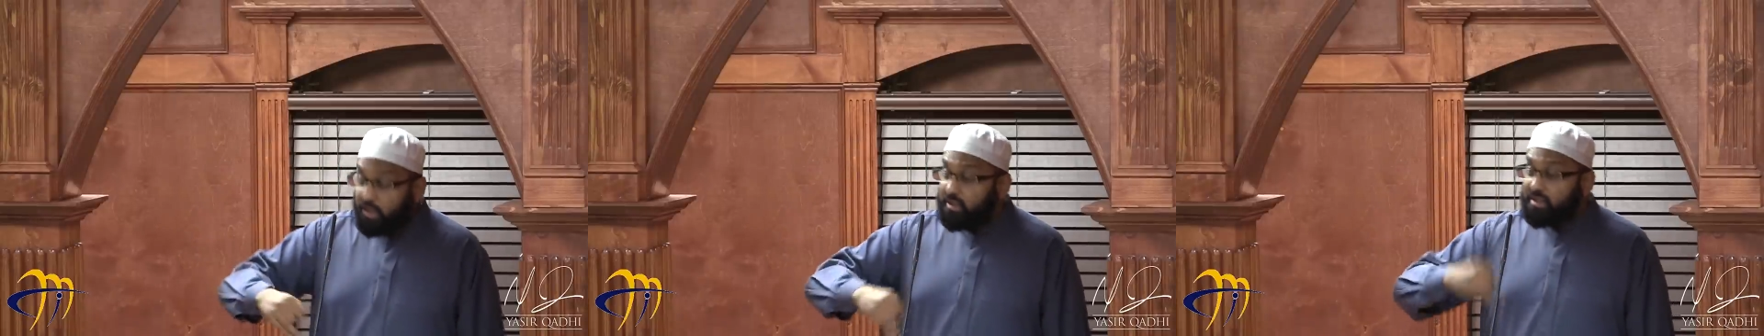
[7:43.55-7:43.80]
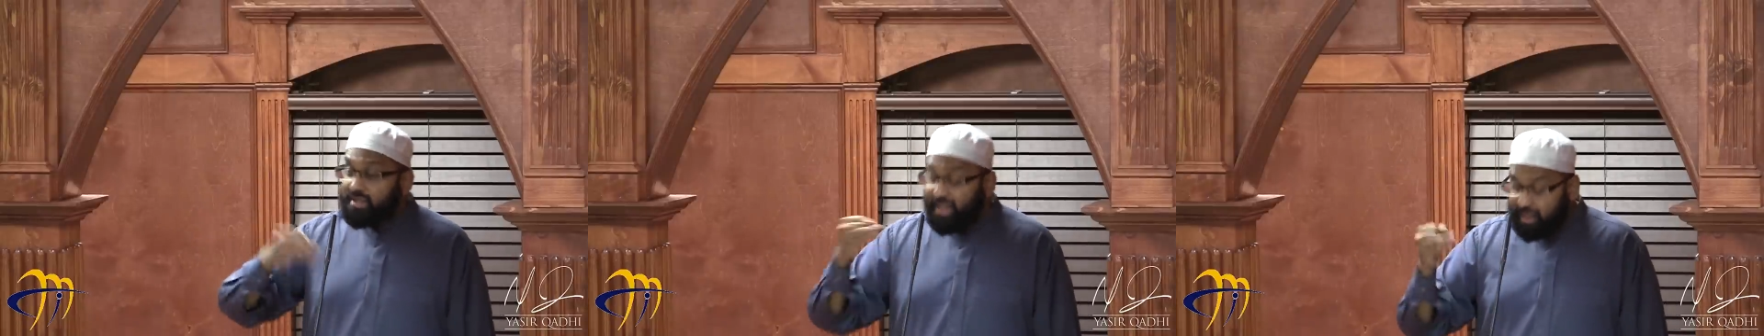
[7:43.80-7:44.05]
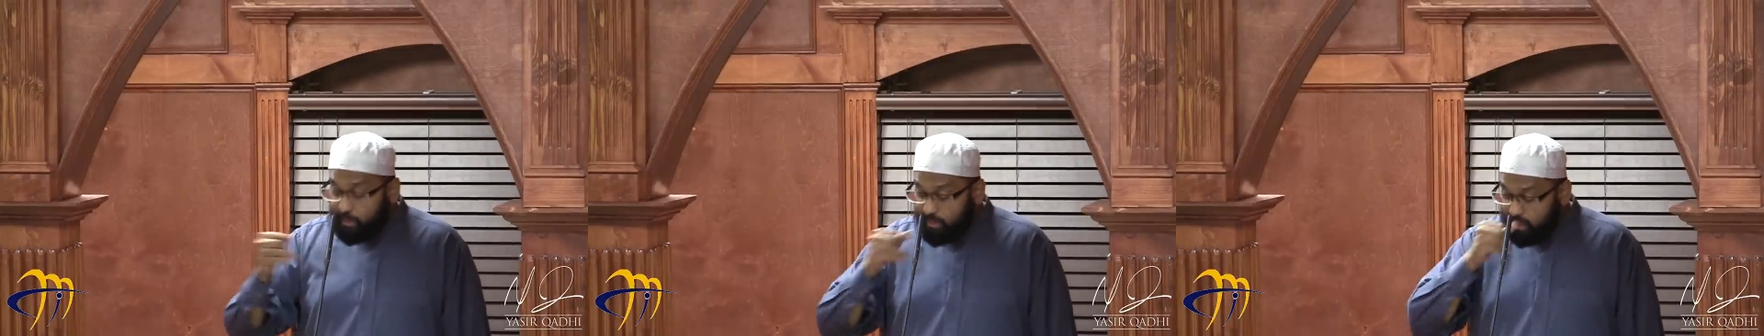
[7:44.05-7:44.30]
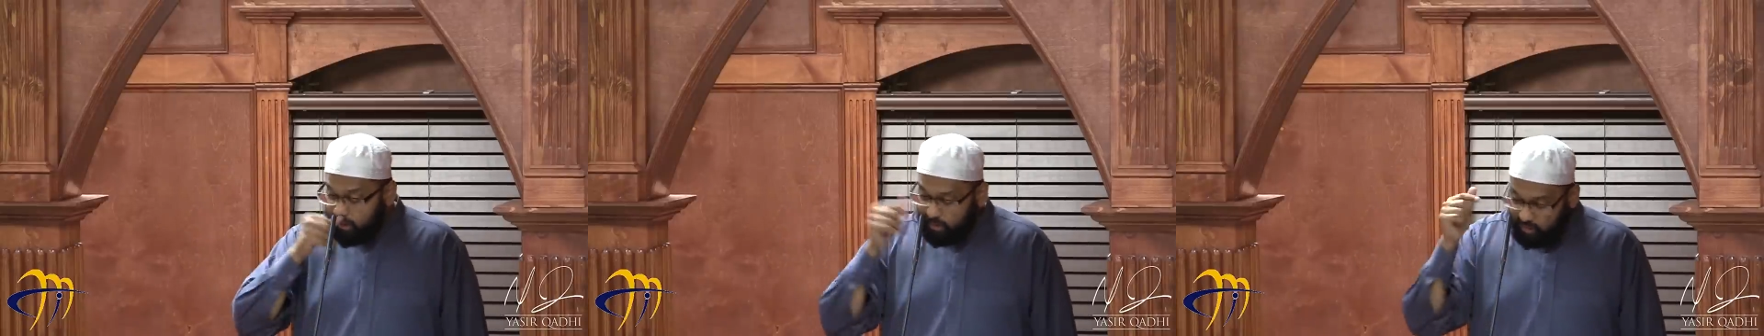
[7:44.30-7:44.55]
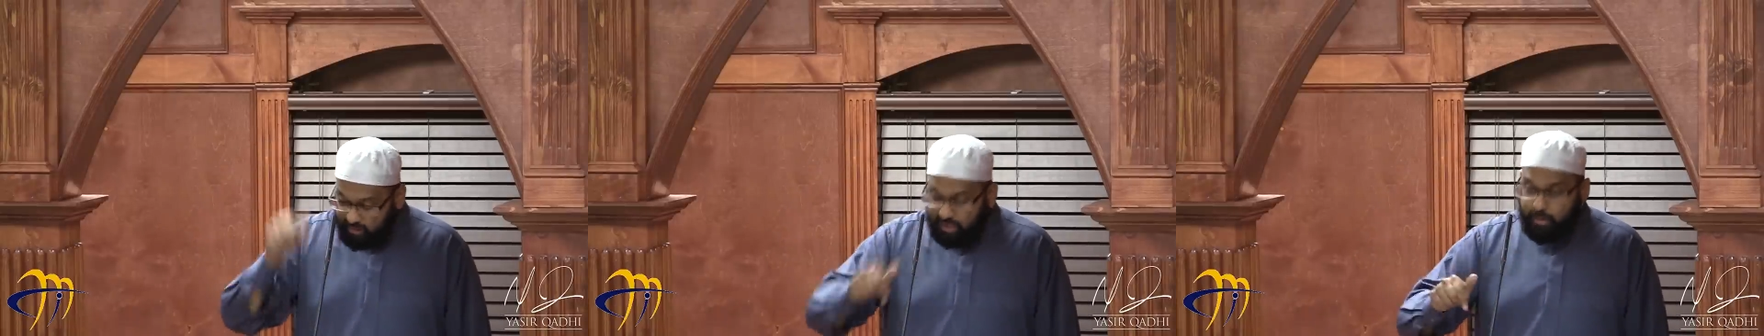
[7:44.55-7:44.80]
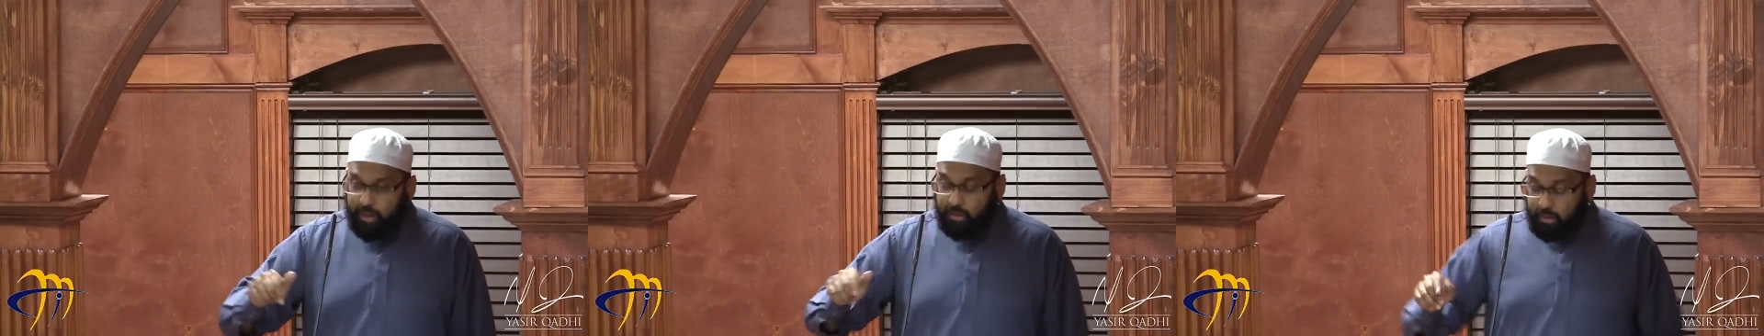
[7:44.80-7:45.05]
The second blessing, the
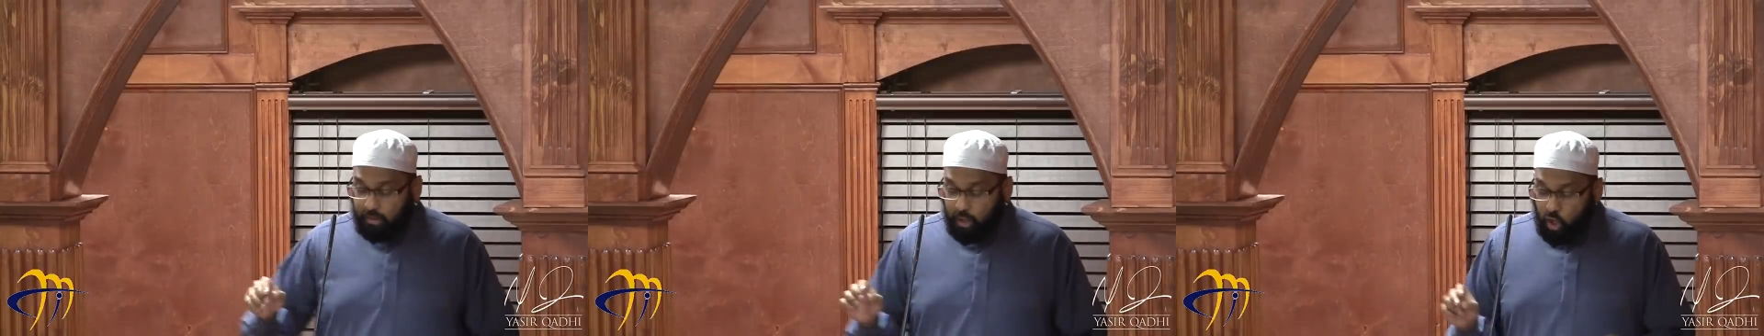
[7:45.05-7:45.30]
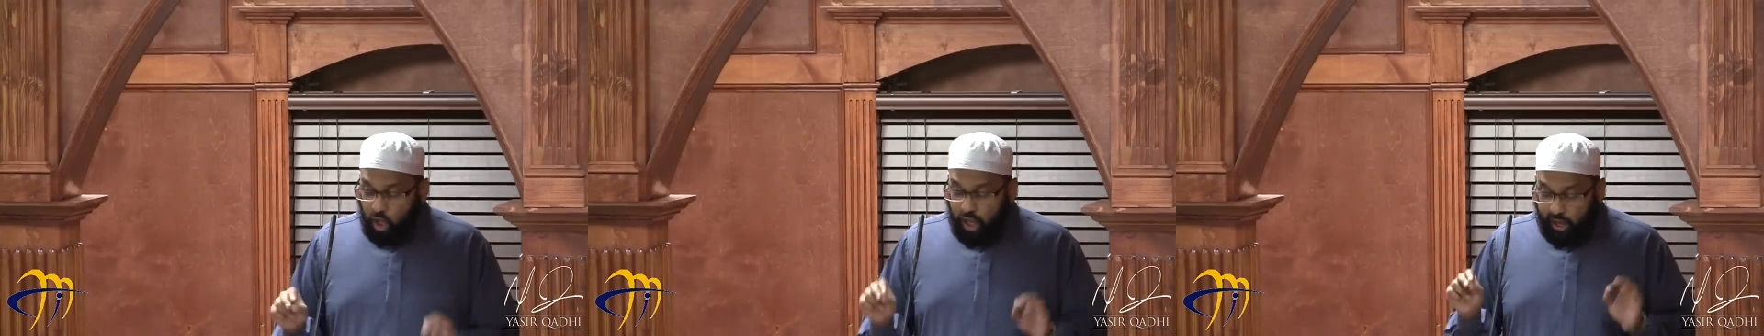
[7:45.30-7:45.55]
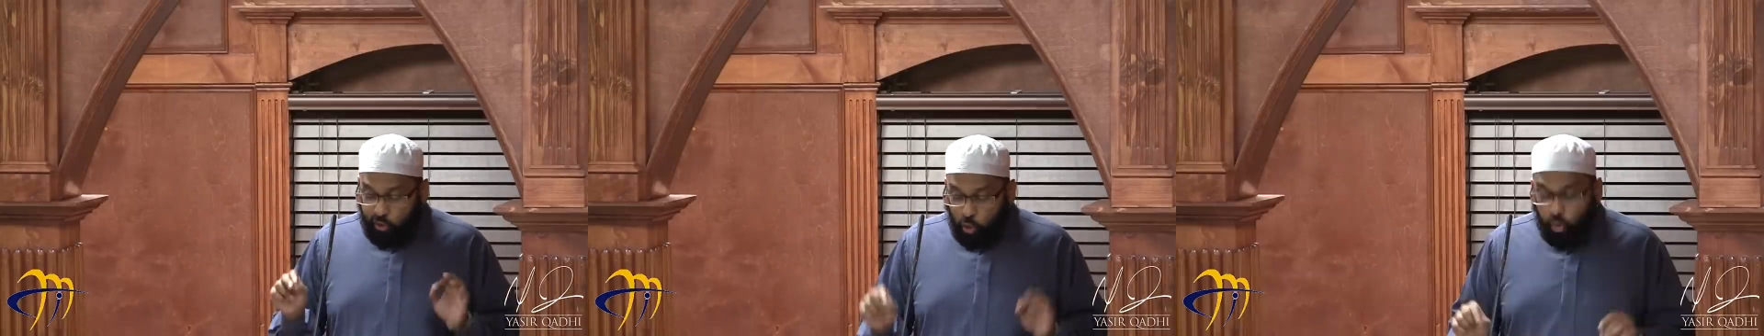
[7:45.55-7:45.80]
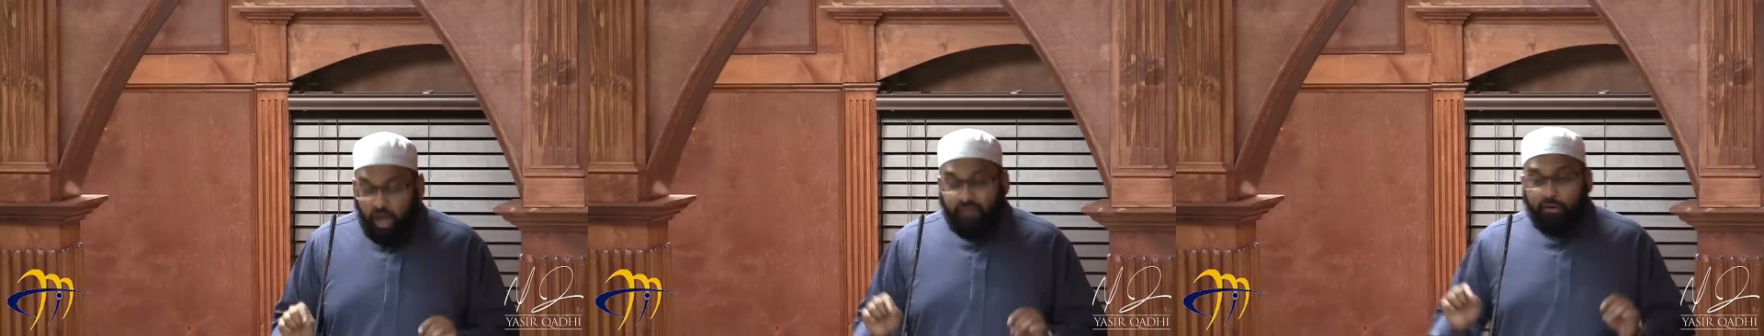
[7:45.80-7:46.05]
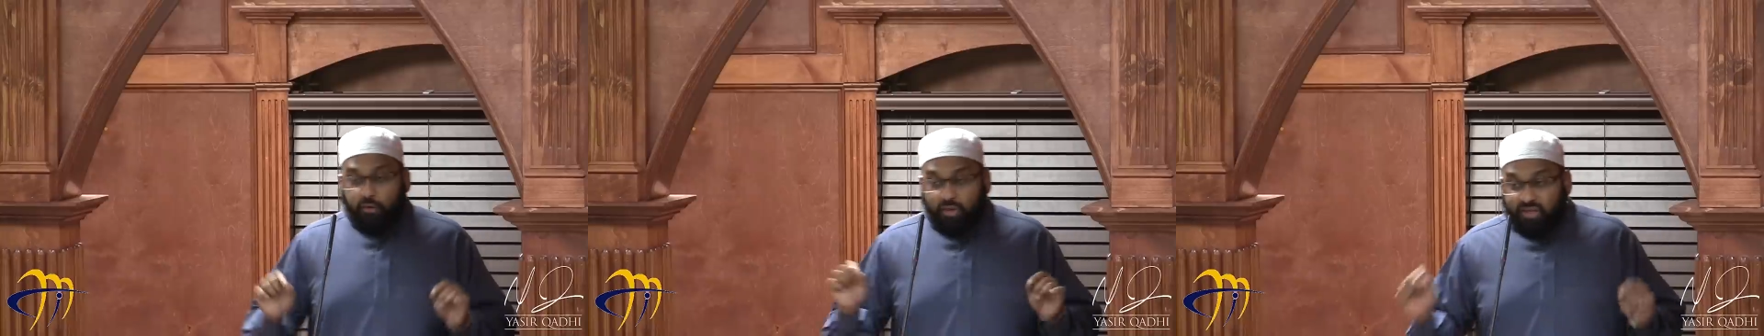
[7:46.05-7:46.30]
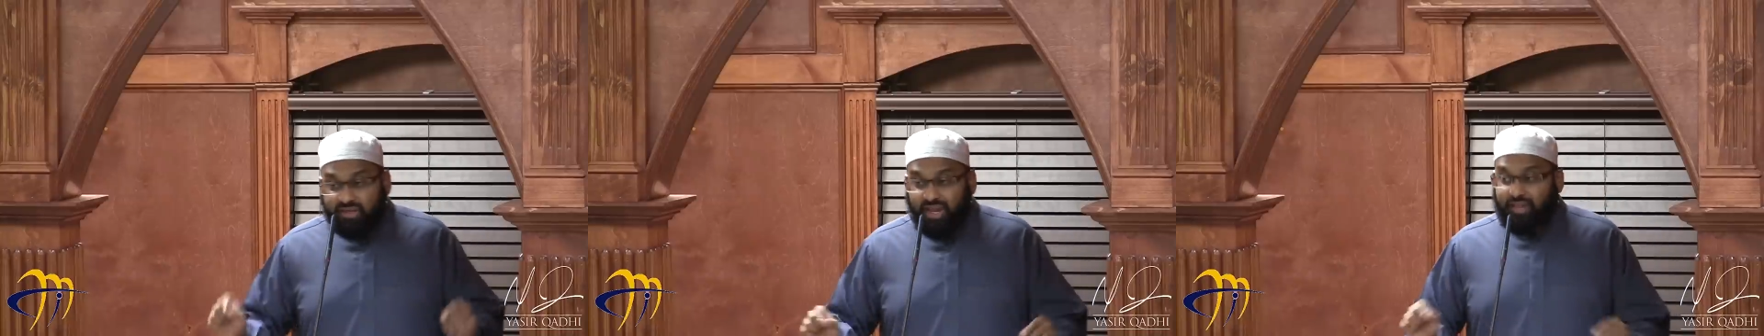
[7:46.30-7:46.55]
same hadith. And whoever
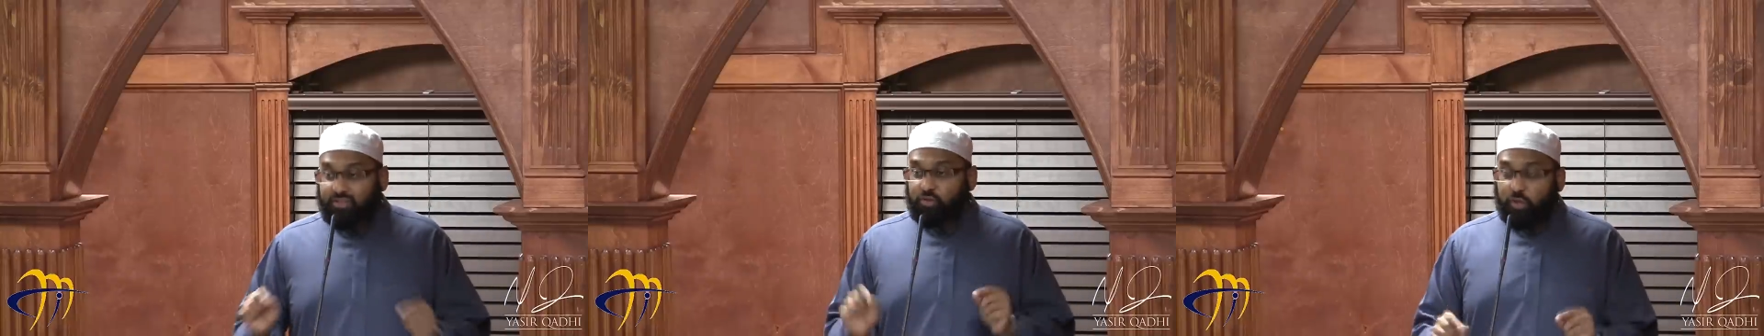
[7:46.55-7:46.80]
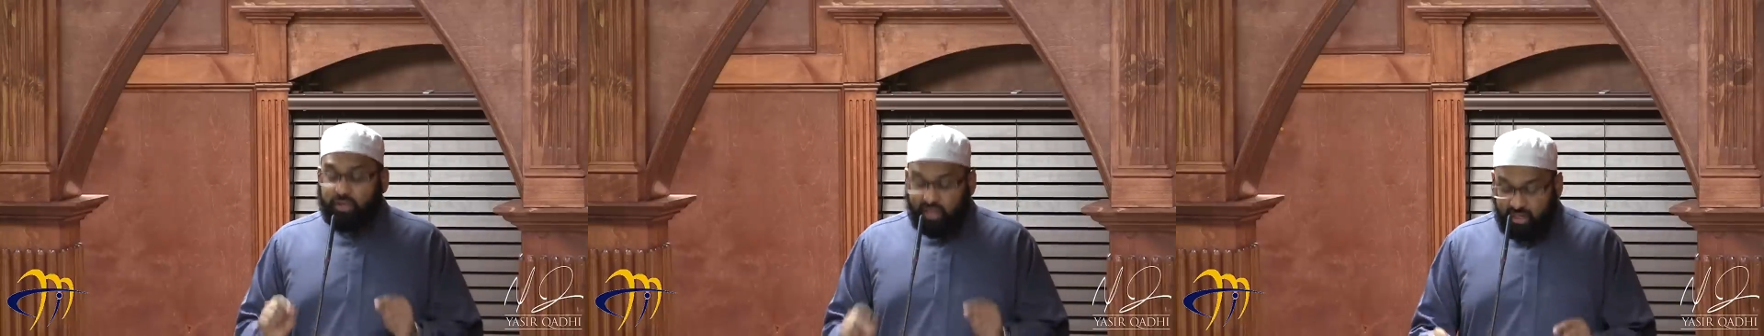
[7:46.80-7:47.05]
recites Surah